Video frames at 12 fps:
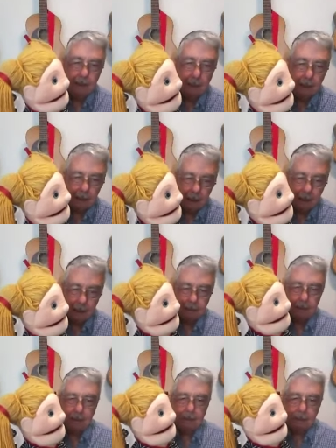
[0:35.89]
yeah,
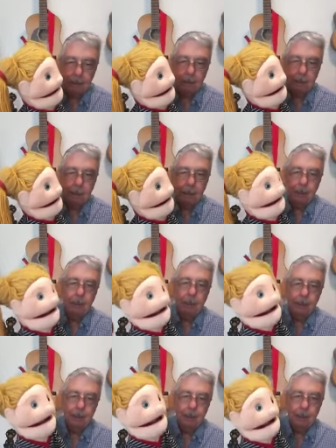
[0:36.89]
time can be a little
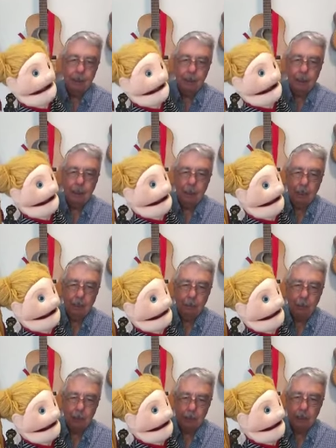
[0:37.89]
bit uh,
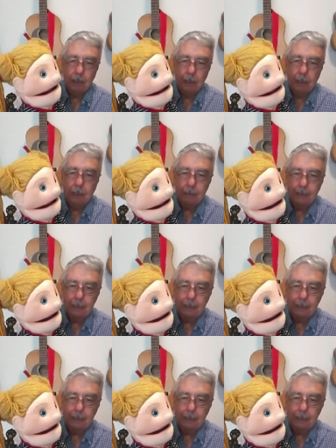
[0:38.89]
boring at times.